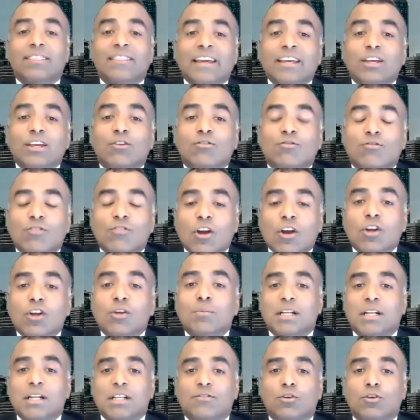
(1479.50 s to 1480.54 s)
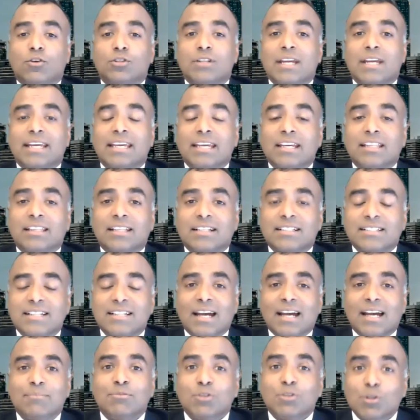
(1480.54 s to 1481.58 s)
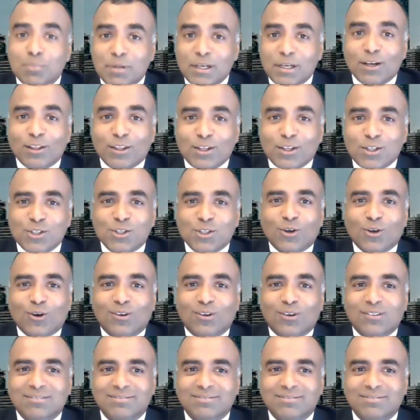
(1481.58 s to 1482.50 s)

thank you very much for taking the time to be on the show.